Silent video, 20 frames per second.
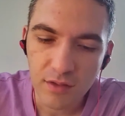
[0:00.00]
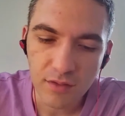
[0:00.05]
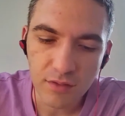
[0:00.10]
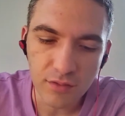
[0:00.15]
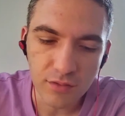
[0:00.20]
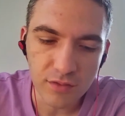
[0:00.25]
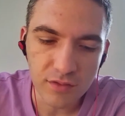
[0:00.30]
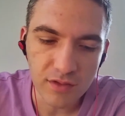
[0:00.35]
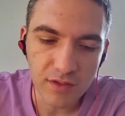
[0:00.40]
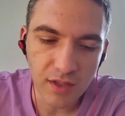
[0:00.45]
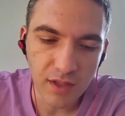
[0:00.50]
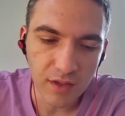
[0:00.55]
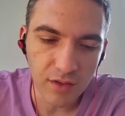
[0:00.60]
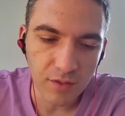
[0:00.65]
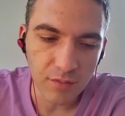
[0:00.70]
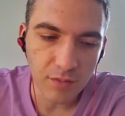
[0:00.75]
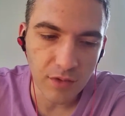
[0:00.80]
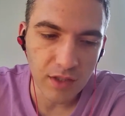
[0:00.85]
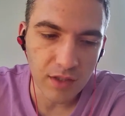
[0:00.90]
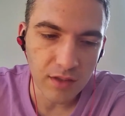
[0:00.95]
The ouds that
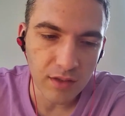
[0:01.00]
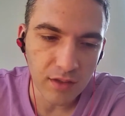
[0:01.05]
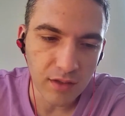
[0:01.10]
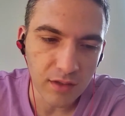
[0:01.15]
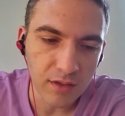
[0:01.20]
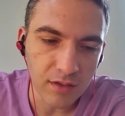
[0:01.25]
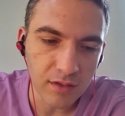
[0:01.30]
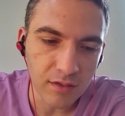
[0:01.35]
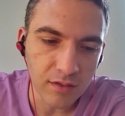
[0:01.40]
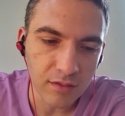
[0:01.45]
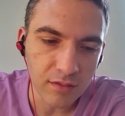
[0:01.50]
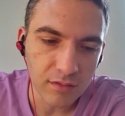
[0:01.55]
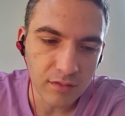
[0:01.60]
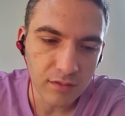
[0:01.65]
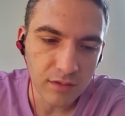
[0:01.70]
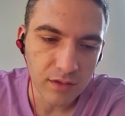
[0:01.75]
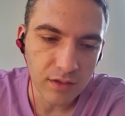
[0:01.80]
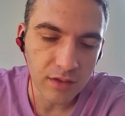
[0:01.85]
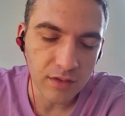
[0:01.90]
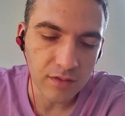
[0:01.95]
are made
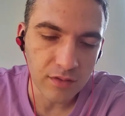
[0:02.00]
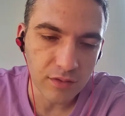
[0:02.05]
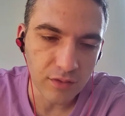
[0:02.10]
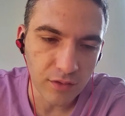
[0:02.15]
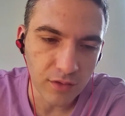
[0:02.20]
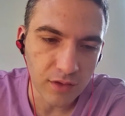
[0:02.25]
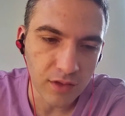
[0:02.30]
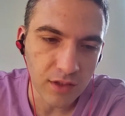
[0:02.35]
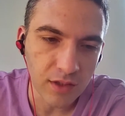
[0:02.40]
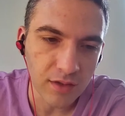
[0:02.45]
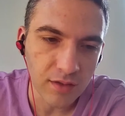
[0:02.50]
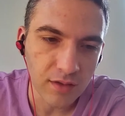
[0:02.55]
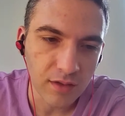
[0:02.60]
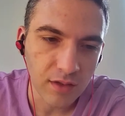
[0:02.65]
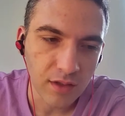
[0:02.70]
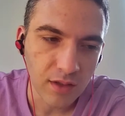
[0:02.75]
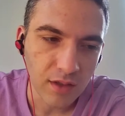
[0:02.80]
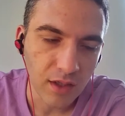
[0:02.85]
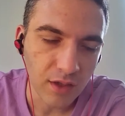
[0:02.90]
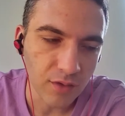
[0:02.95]
in Turkey,
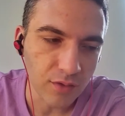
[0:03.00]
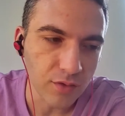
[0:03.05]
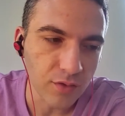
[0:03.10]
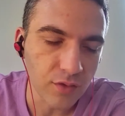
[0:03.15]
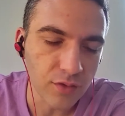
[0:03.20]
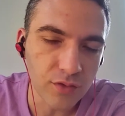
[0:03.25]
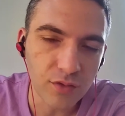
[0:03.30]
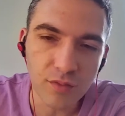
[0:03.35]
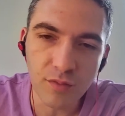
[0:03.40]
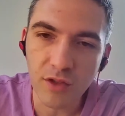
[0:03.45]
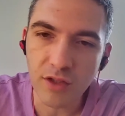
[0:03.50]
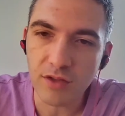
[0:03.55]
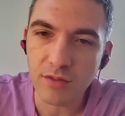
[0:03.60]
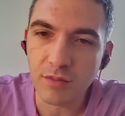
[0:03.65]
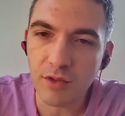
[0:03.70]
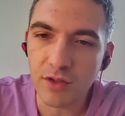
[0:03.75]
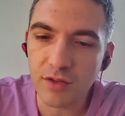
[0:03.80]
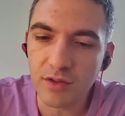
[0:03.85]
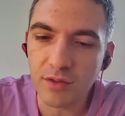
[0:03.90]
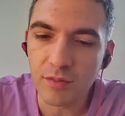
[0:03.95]
I don't know too much
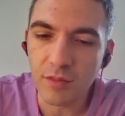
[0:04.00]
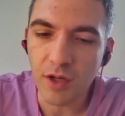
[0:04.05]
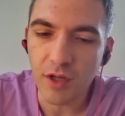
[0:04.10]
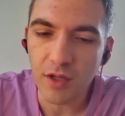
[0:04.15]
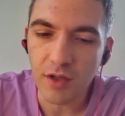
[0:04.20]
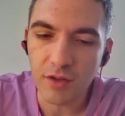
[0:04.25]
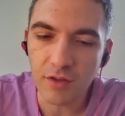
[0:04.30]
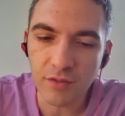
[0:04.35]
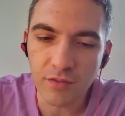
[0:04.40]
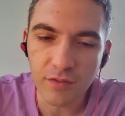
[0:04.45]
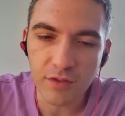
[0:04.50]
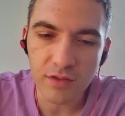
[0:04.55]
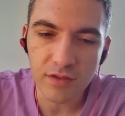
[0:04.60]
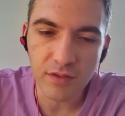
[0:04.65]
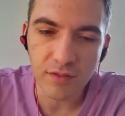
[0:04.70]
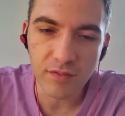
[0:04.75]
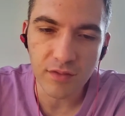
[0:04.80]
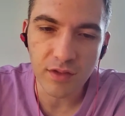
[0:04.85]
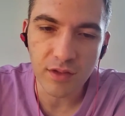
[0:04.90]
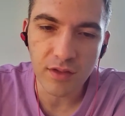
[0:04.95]
about the
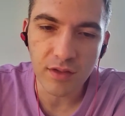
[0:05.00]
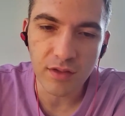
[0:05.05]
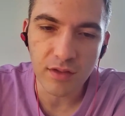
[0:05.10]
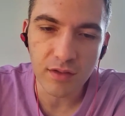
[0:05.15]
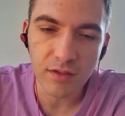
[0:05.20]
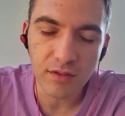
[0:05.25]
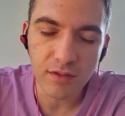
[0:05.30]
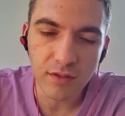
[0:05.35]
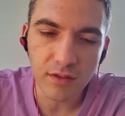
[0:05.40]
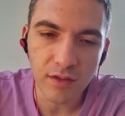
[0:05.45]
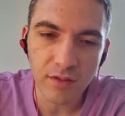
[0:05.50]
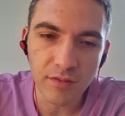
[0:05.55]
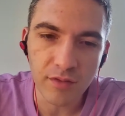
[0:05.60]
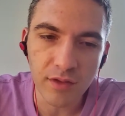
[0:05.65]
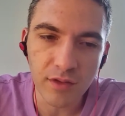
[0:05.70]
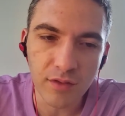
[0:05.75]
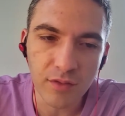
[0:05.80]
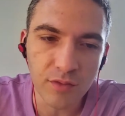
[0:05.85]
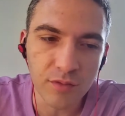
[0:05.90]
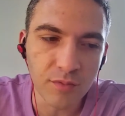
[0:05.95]
biographies of the
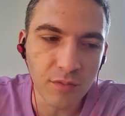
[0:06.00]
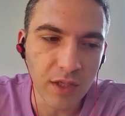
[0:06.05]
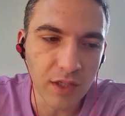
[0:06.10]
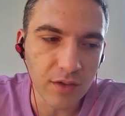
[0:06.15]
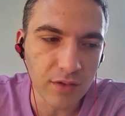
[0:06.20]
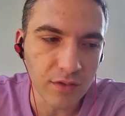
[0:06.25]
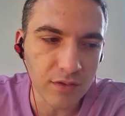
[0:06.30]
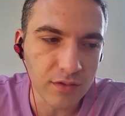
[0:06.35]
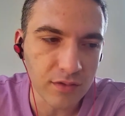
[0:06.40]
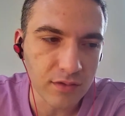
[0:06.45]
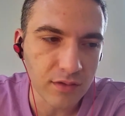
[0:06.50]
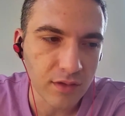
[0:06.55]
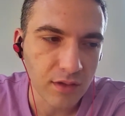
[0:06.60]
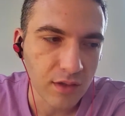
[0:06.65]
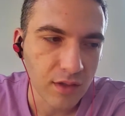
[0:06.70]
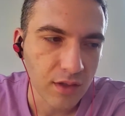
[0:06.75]
oud makers.